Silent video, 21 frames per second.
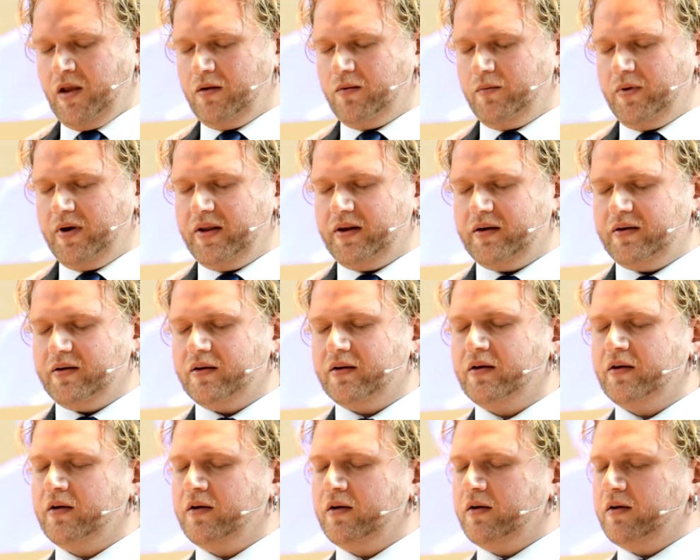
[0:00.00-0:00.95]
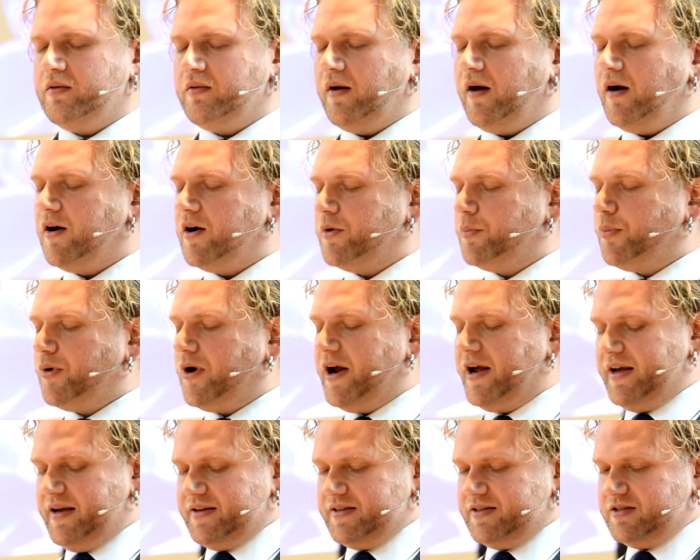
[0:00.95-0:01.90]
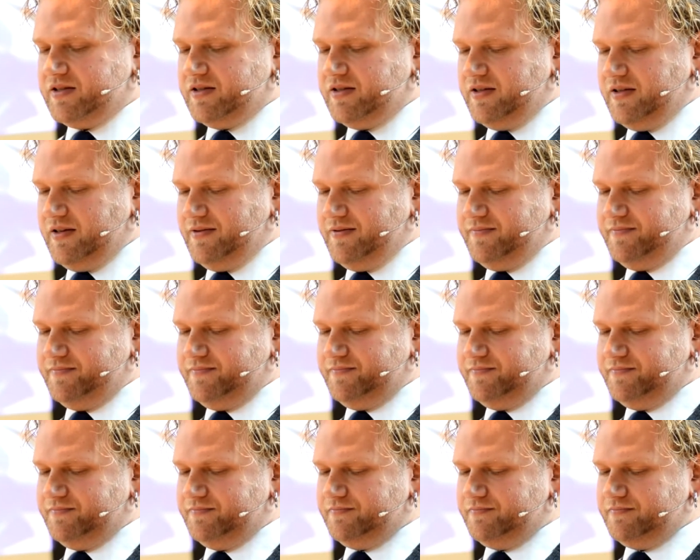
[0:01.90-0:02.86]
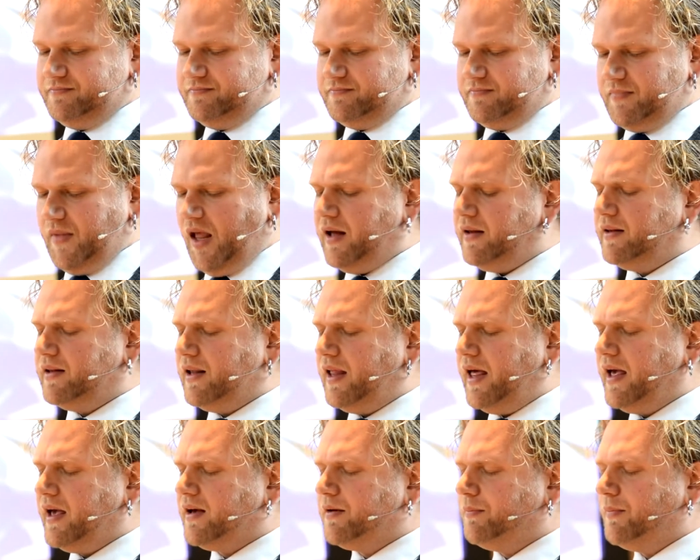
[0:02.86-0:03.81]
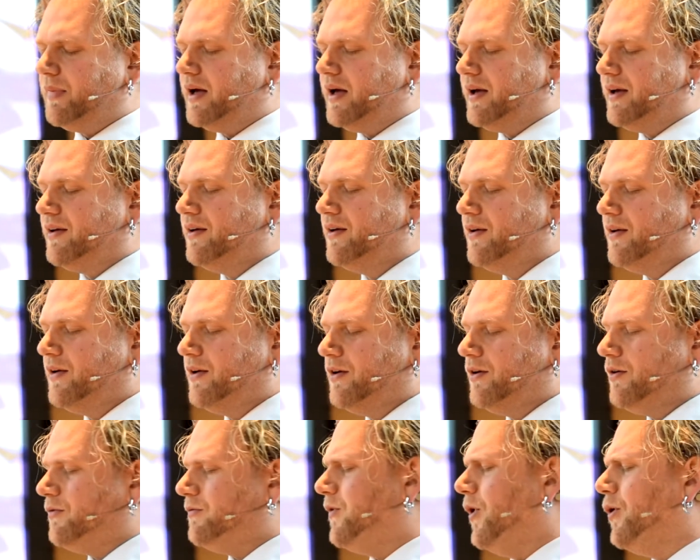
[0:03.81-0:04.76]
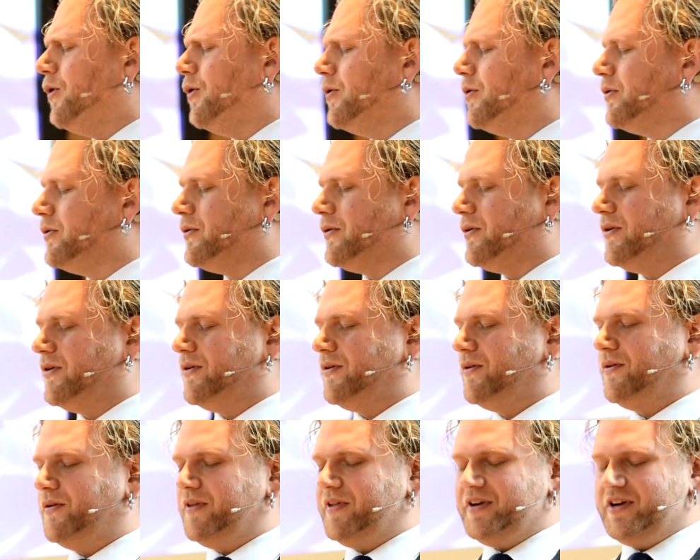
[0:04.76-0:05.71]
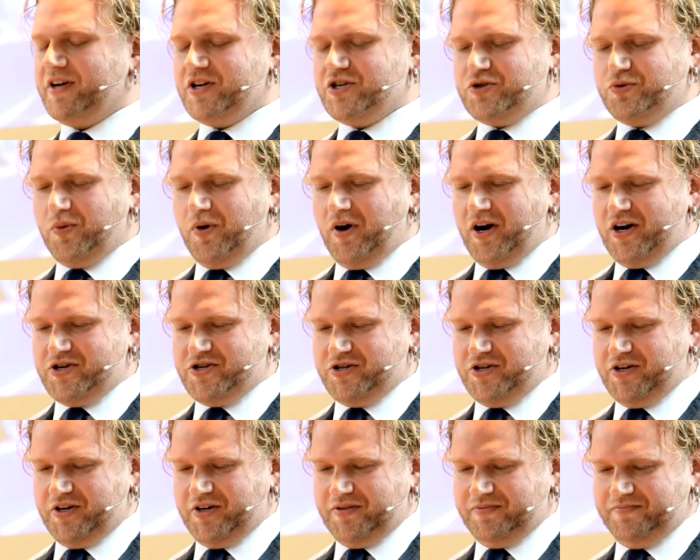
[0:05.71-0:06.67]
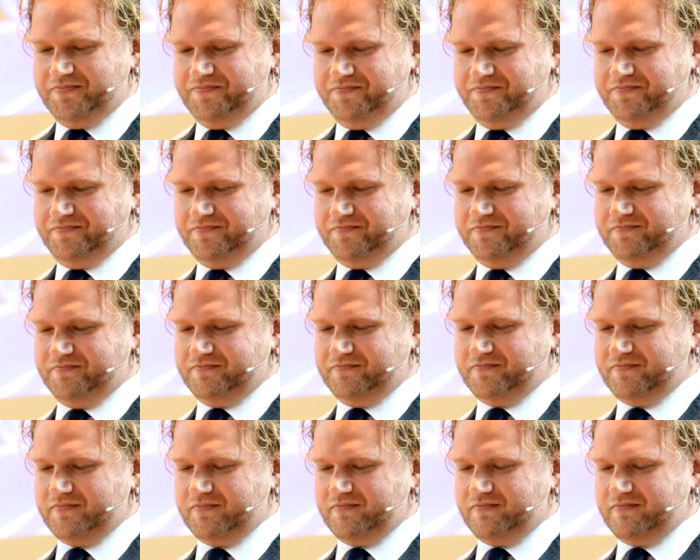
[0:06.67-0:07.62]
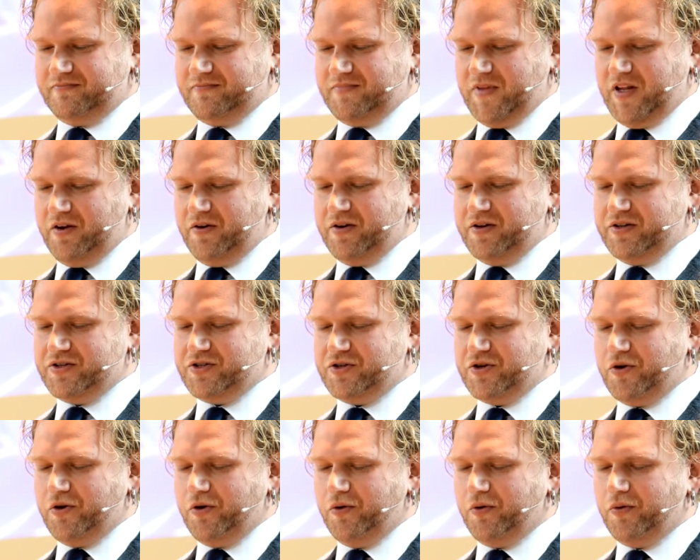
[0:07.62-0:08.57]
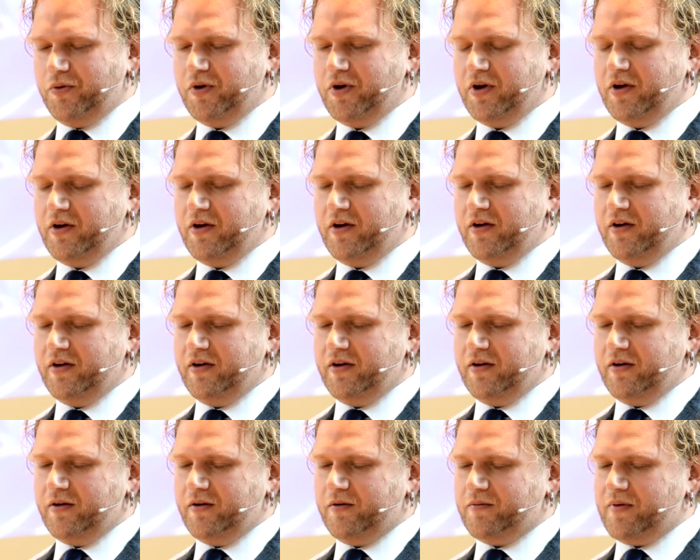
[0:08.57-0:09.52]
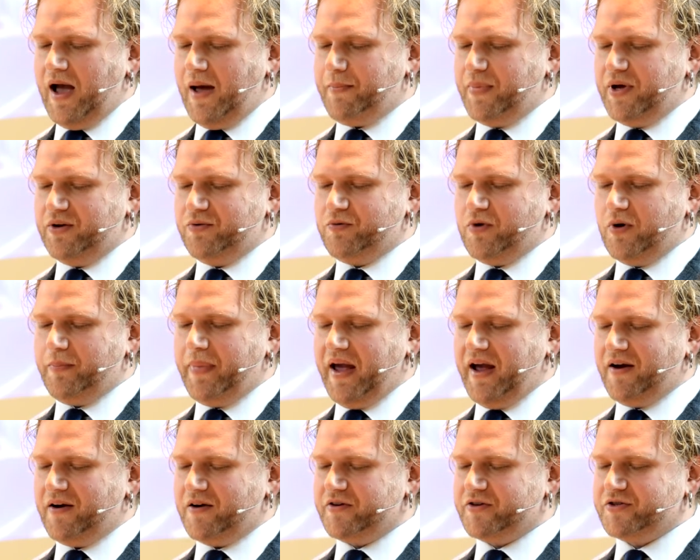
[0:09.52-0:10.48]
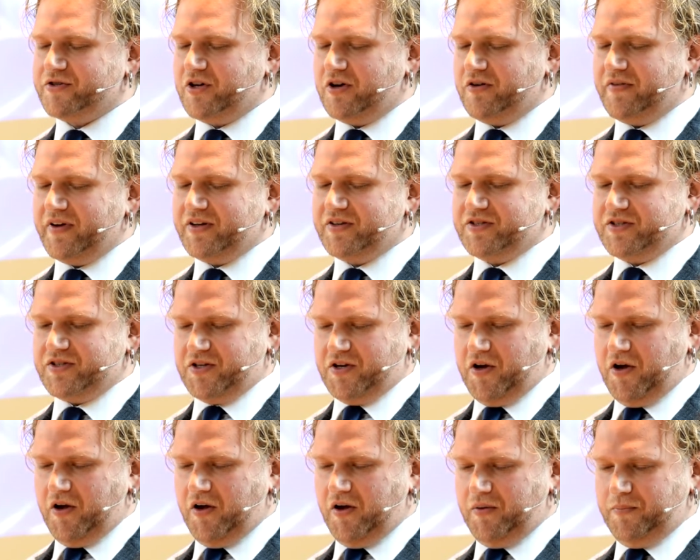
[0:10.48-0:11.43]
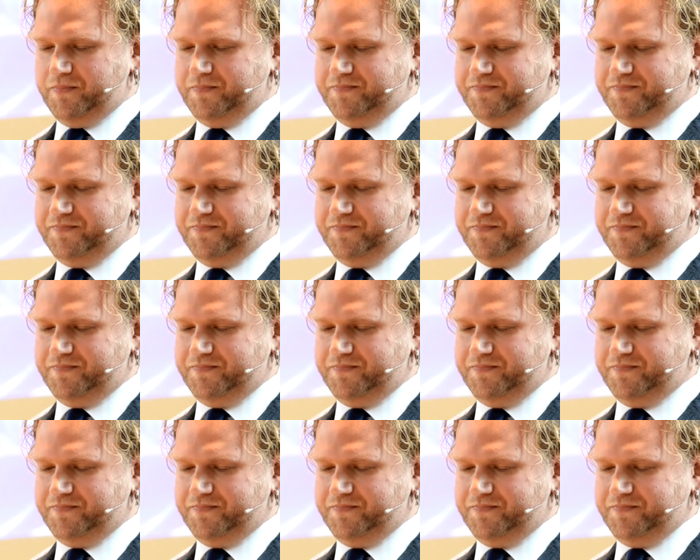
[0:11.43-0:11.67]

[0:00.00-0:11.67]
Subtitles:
When the heart breaks, unlike my phone or the dishwasher, there is no rapid repair service to call.